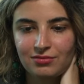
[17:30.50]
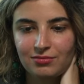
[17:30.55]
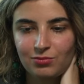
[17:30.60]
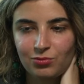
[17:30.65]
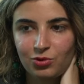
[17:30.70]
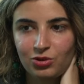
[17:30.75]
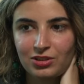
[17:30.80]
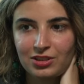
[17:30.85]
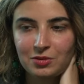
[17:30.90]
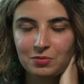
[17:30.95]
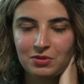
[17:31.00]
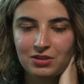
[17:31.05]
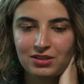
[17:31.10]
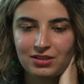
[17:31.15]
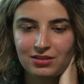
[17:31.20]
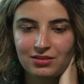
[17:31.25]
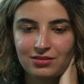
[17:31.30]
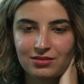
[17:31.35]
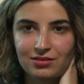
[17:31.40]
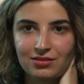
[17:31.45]
more
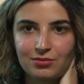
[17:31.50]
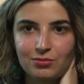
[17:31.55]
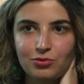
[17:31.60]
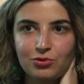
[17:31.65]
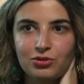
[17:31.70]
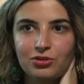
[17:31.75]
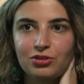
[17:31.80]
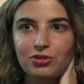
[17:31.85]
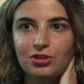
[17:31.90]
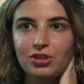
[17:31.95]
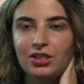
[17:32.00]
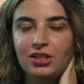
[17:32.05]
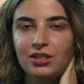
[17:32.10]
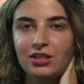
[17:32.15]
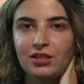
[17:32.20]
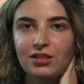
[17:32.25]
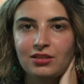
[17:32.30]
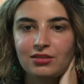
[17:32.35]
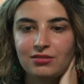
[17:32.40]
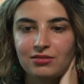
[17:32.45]
experienced and more tricky
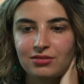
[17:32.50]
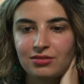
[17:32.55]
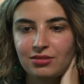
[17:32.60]
and